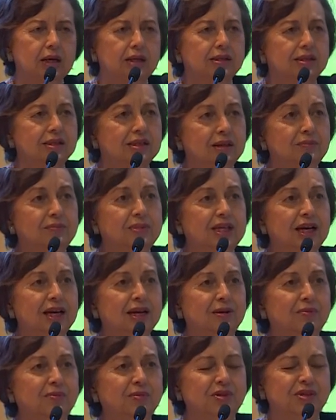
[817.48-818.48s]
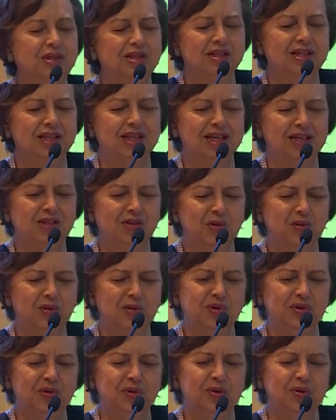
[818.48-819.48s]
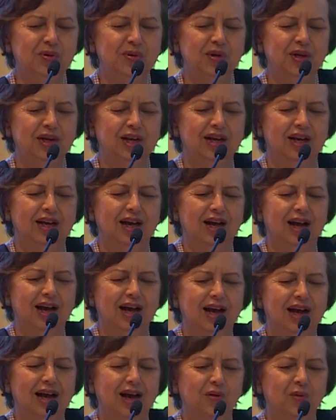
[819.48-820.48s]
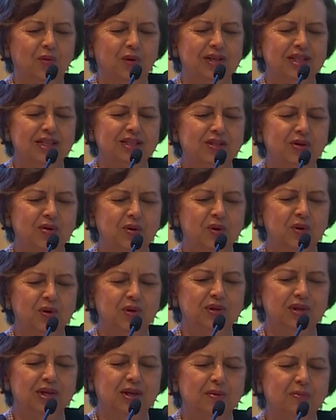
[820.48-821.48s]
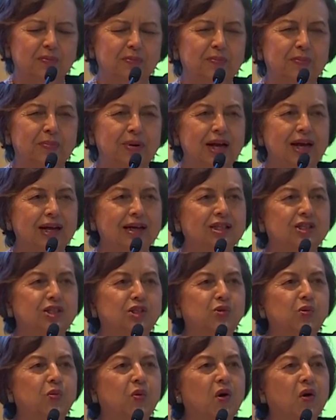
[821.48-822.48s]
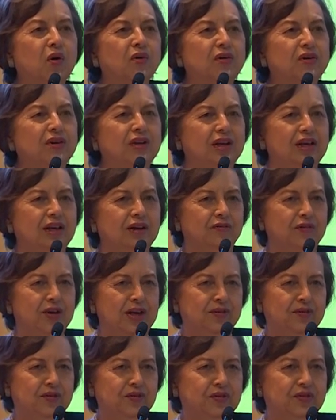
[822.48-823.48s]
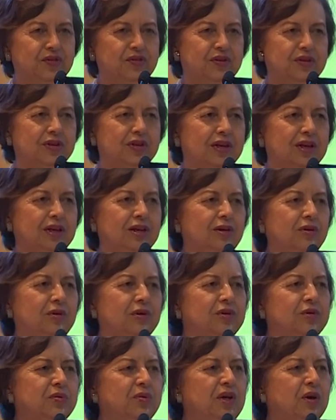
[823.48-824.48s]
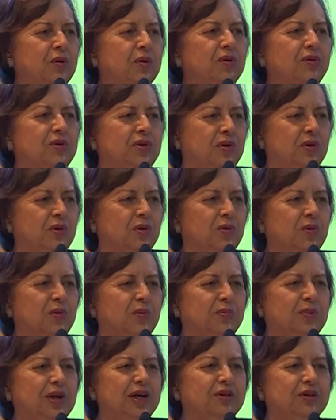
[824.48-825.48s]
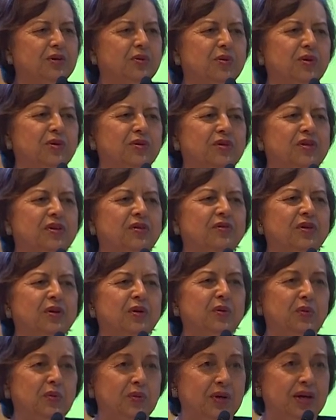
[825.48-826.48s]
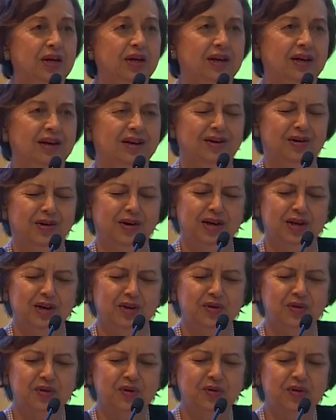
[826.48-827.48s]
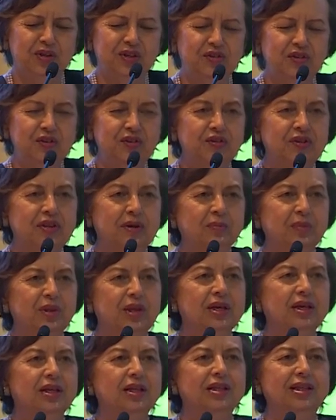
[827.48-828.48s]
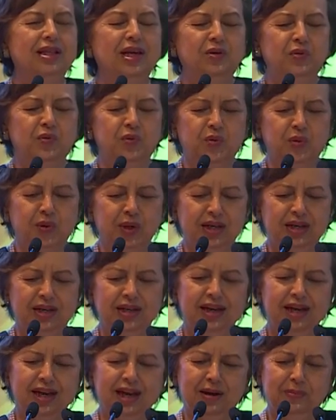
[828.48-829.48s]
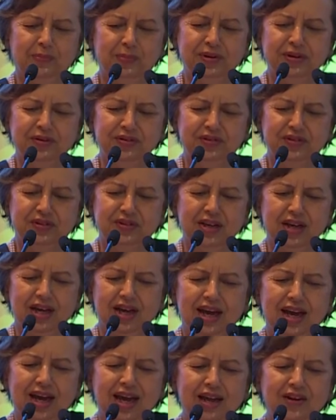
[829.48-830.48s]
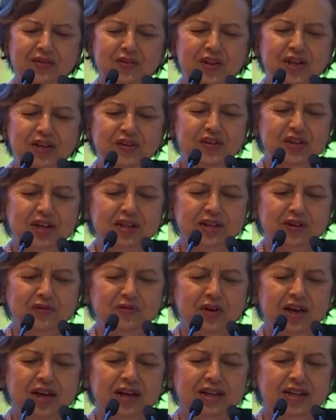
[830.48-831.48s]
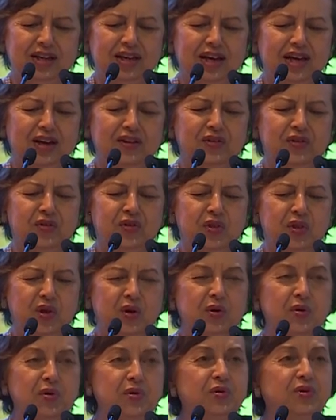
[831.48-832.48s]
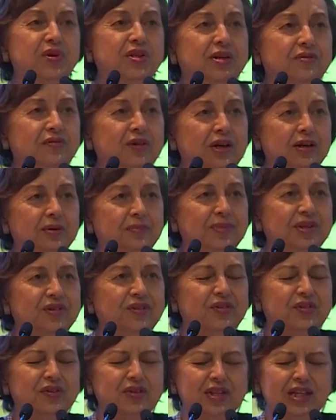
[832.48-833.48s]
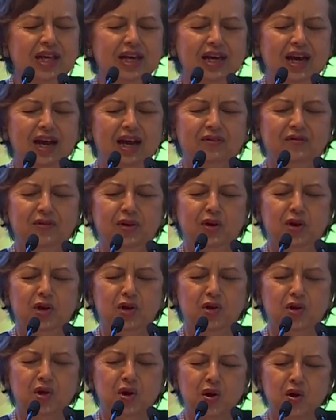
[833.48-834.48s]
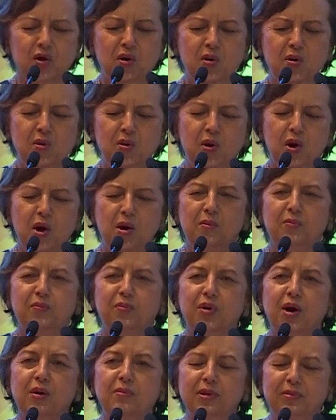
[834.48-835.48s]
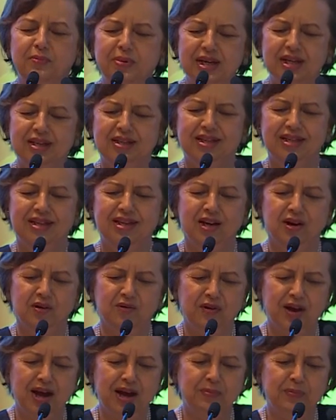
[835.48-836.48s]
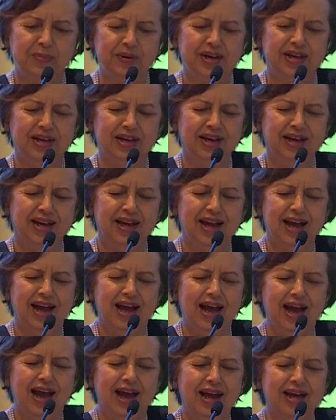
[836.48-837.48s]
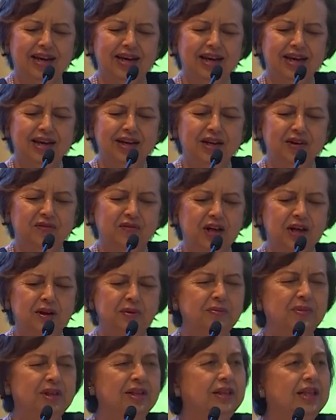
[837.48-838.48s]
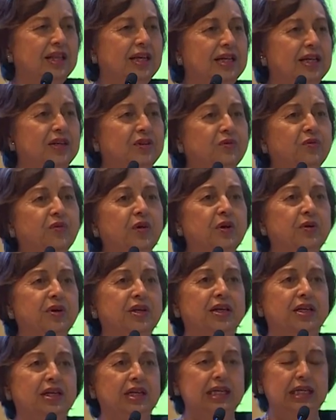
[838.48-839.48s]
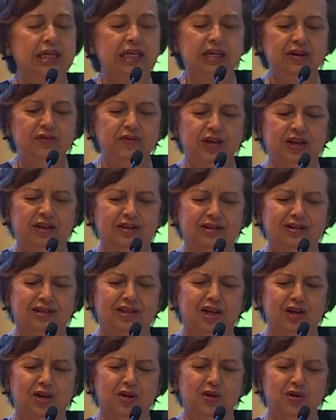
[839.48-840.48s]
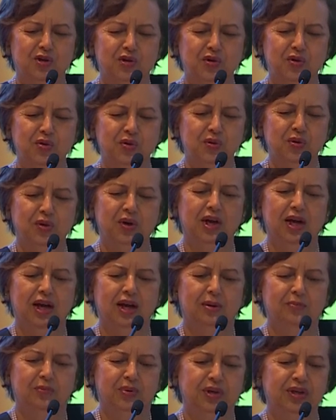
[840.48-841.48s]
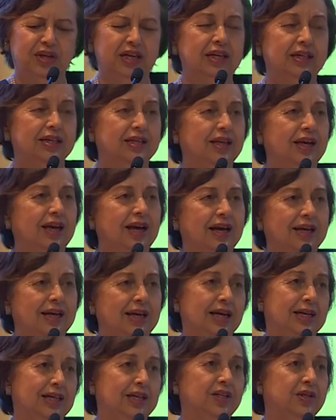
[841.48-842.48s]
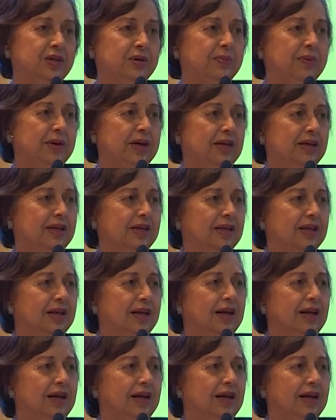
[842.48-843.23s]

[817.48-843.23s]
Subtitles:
Sometimes there's also what is called black swan events. And as we all know, black swans are very rare. So this is something that really happens. And these are defined as those developments that have a low probability of happening and a development that is very difficult to predict and anticipate.